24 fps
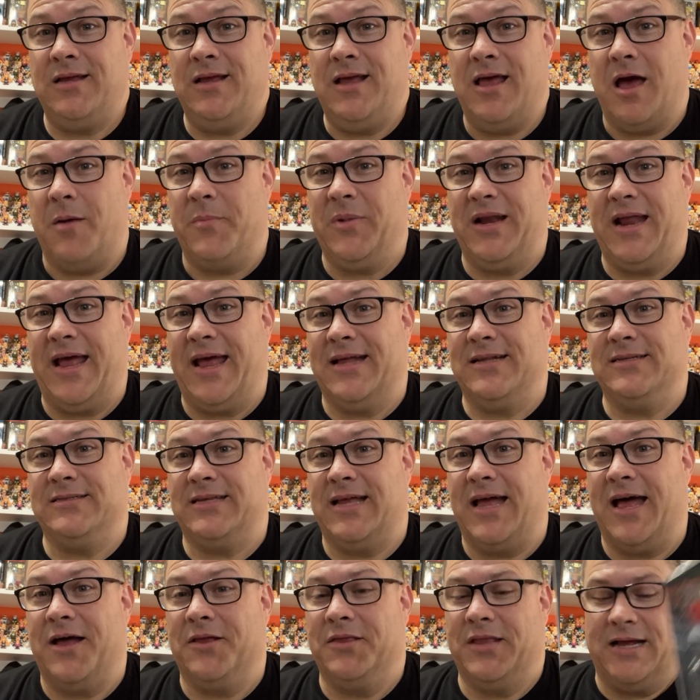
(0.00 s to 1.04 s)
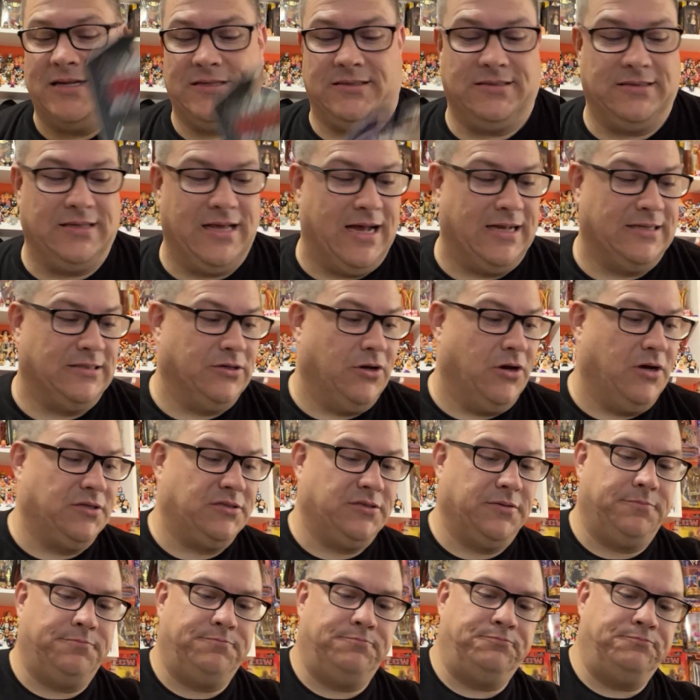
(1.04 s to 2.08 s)
I mean, hands down. That's
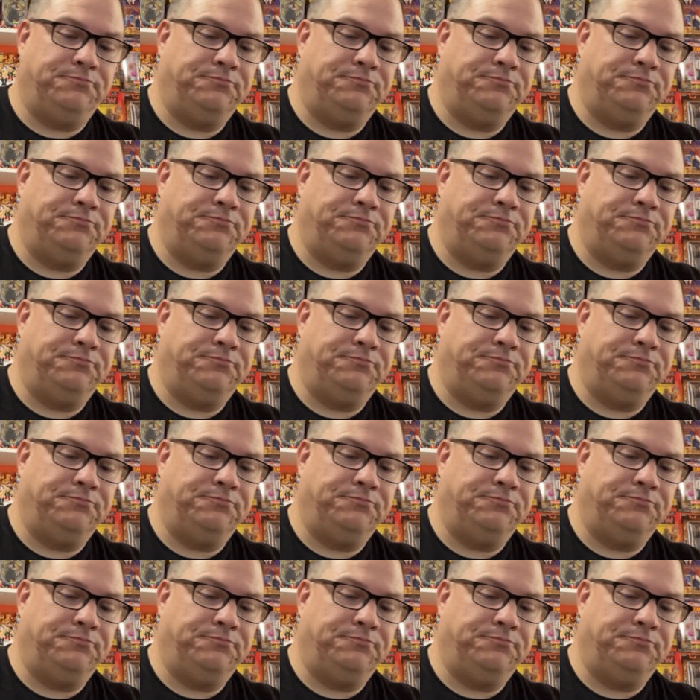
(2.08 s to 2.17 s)
awesome.